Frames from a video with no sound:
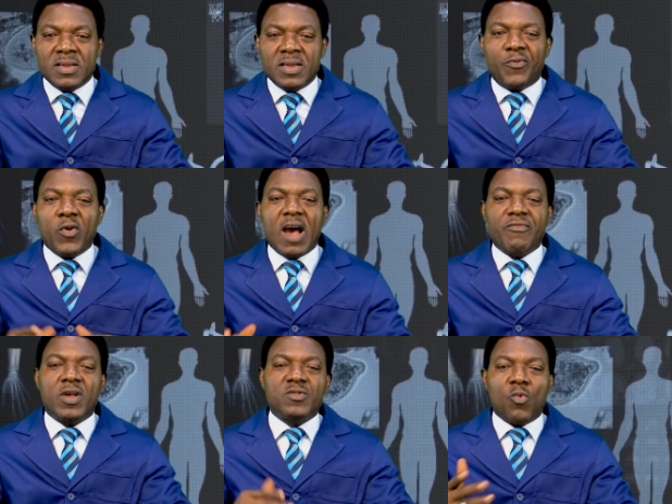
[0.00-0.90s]
If you
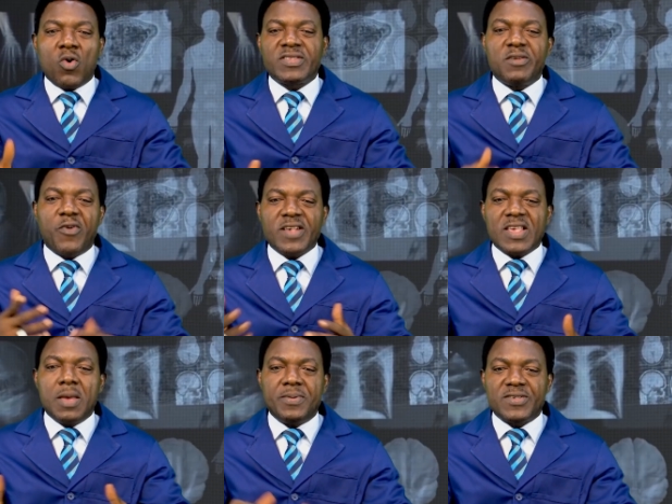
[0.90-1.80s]
have not watched the
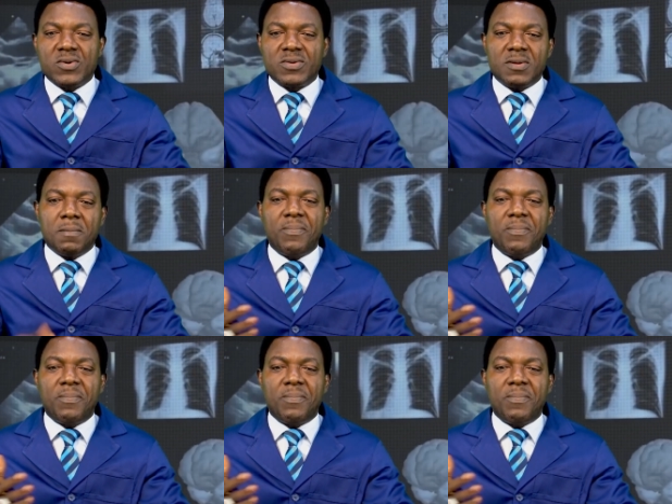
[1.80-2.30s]
first episode,